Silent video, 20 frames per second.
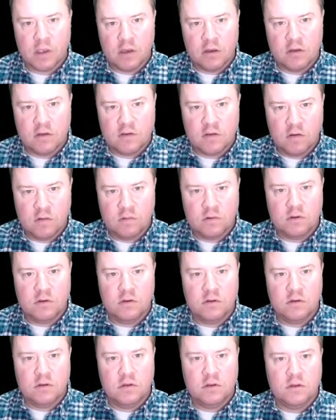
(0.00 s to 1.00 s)
So
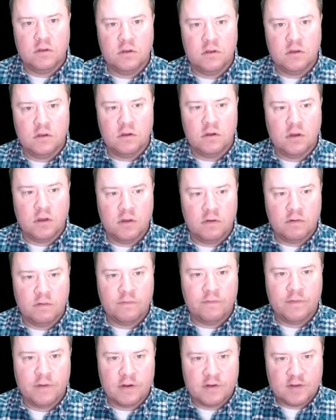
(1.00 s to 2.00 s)

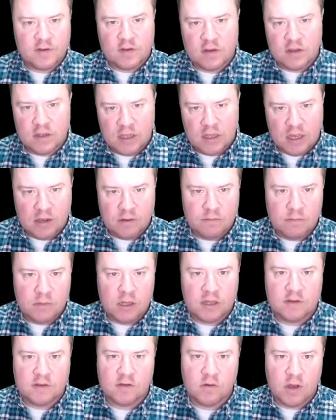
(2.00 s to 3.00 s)
first,
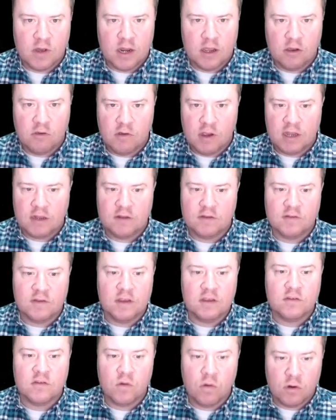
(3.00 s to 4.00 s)
let's go ahead and create
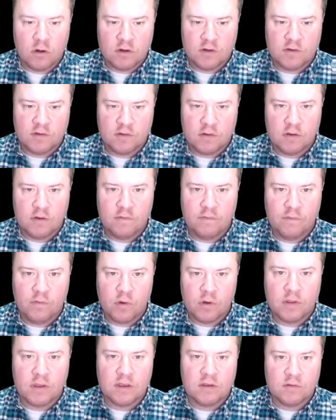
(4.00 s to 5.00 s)
z-scores for
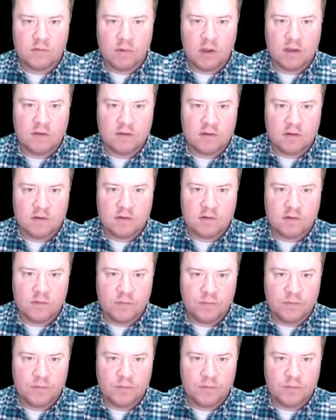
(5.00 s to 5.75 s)
these raisins.